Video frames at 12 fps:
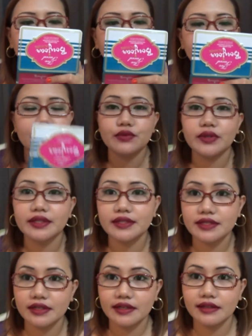This one
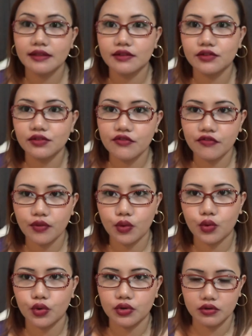is really good
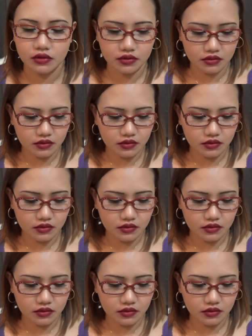for